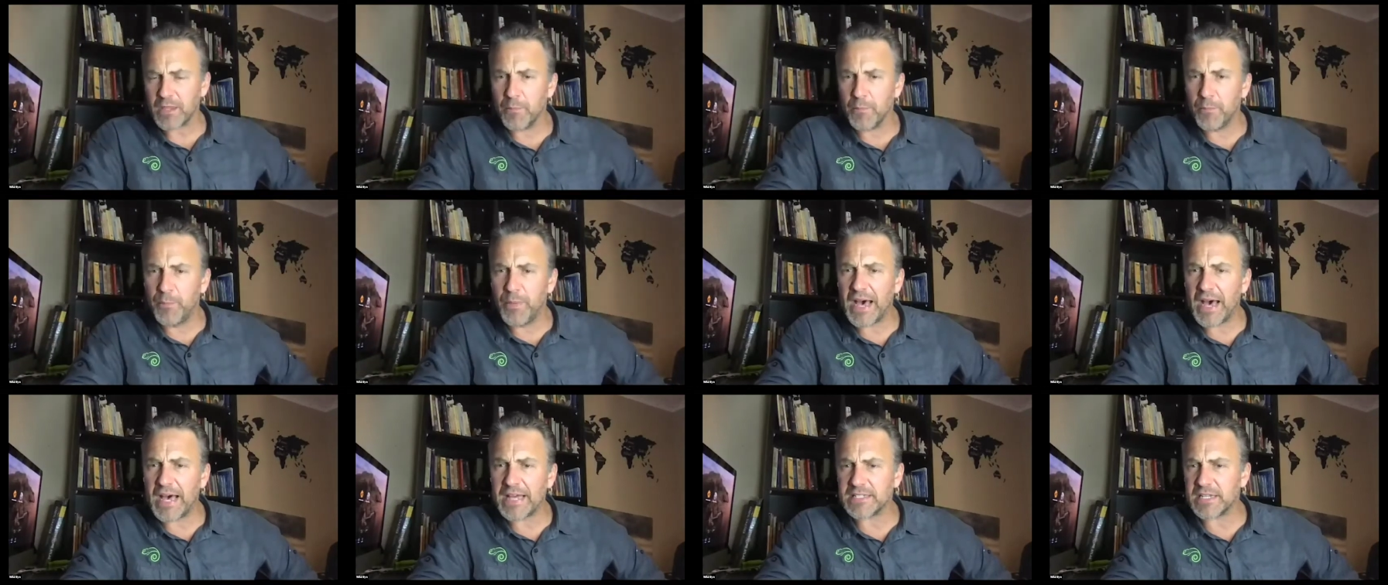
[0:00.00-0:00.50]

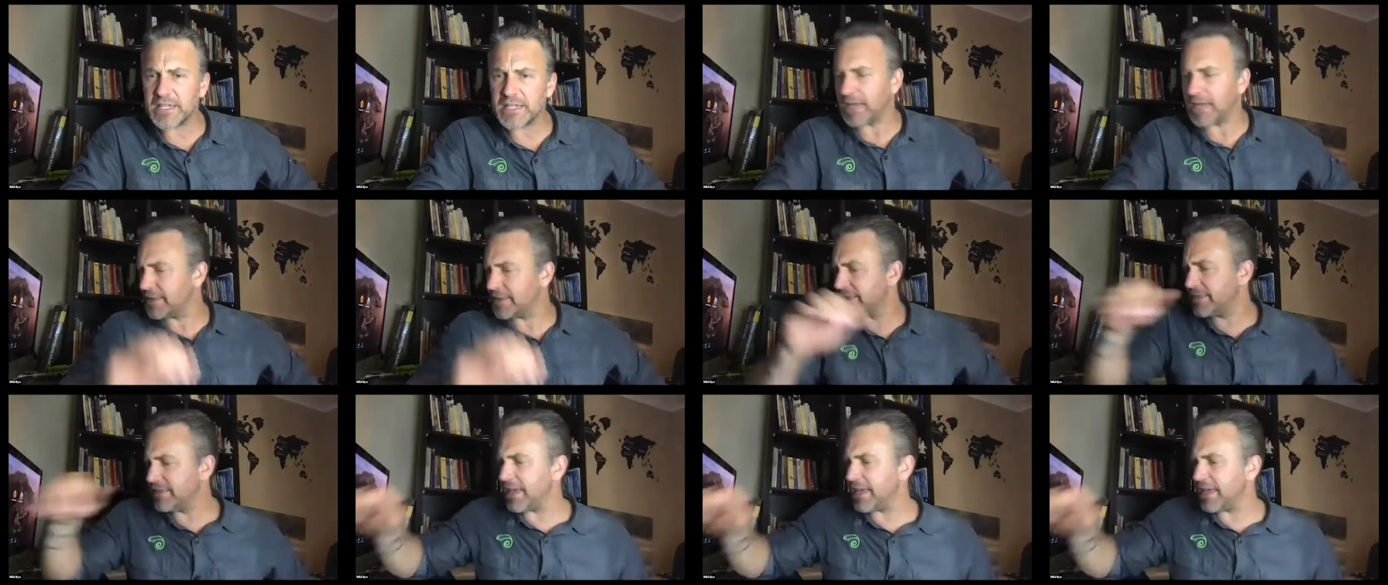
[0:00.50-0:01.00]
But I
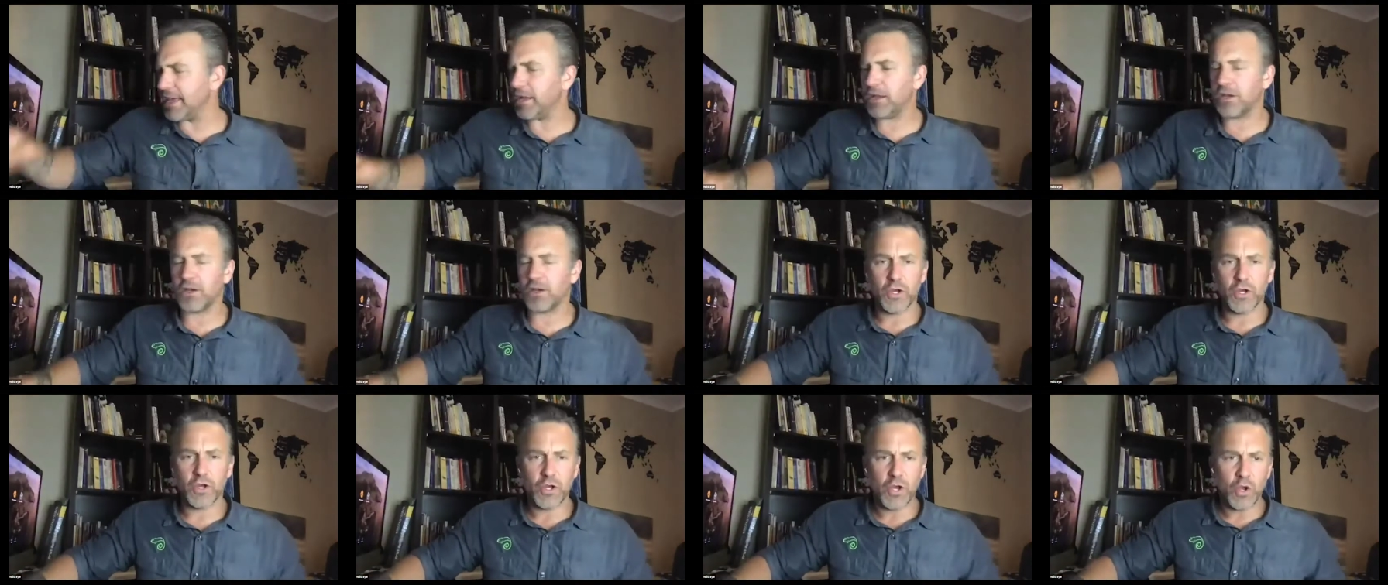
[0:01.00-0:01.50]
think
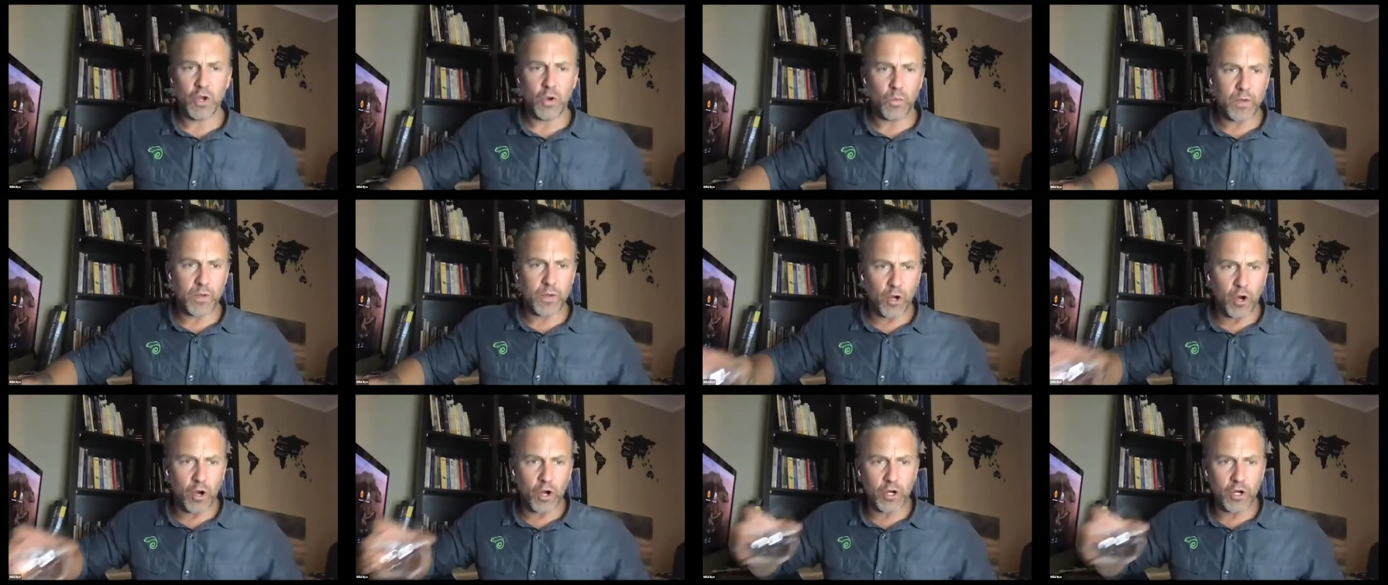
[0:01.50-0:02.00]
we
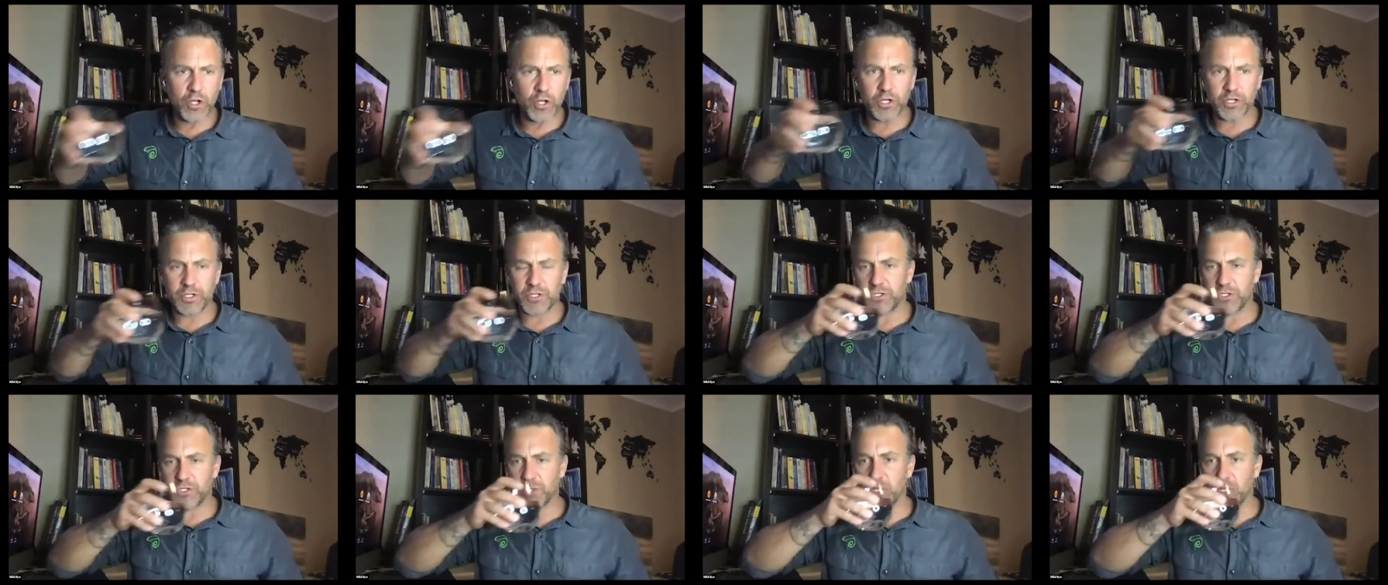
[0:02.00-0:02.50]
are
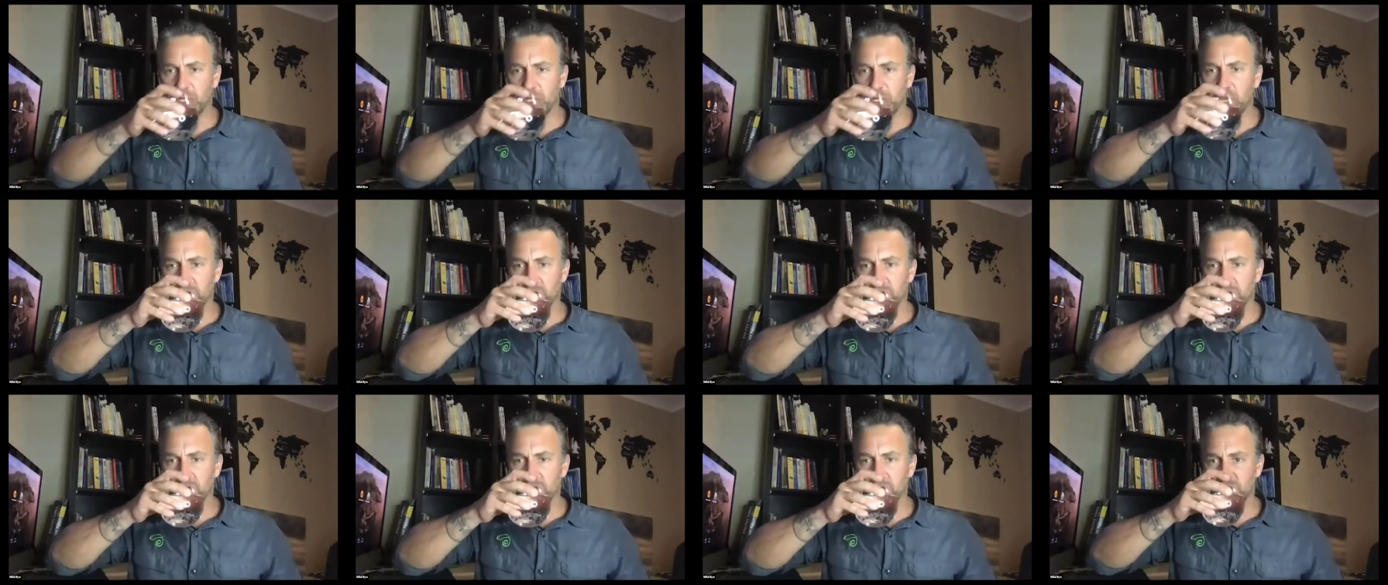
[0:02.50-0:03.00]
good to go.
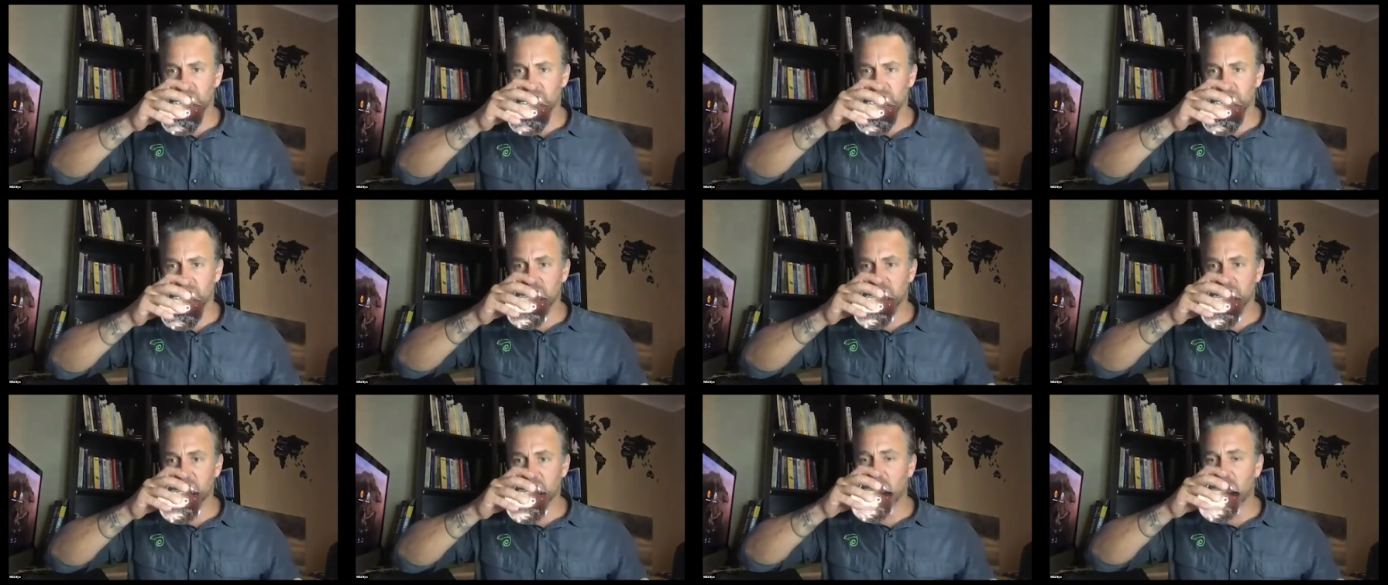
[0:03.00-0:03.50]
So
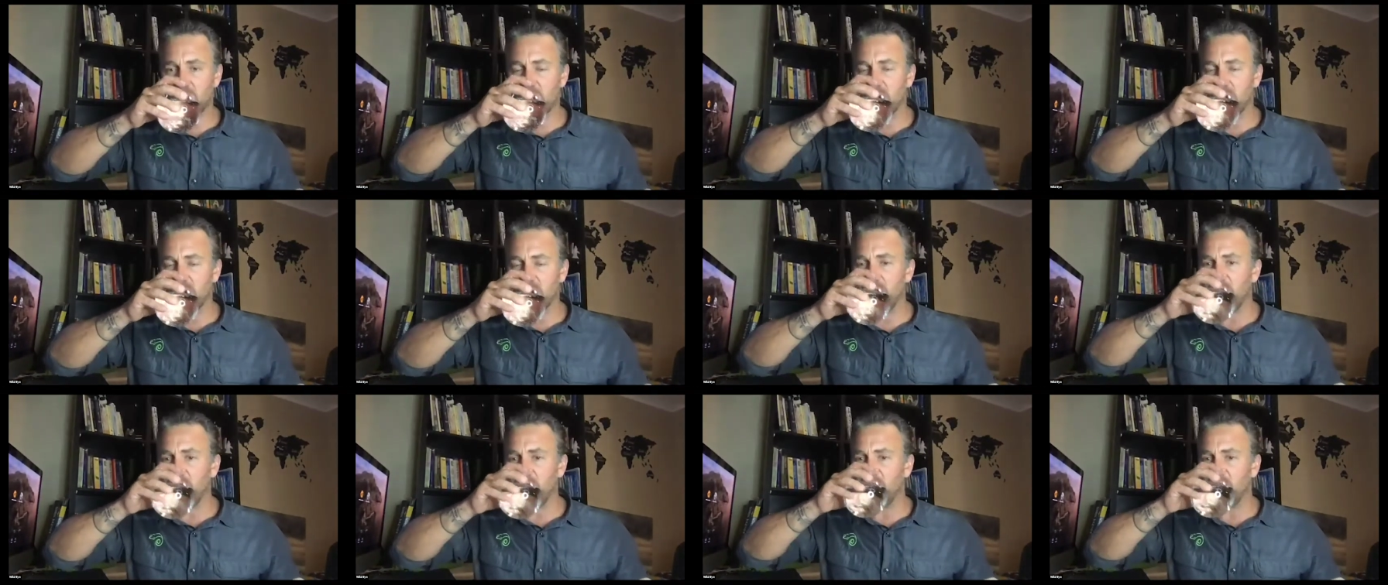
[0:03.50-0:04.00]

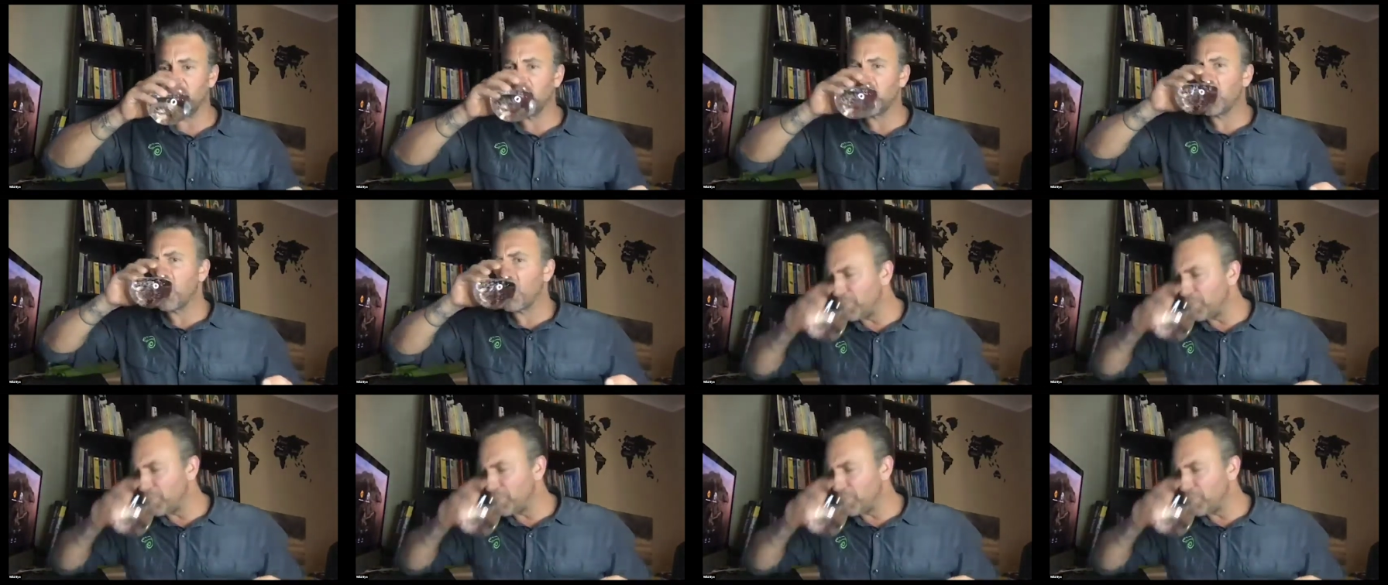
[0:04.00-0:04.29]
live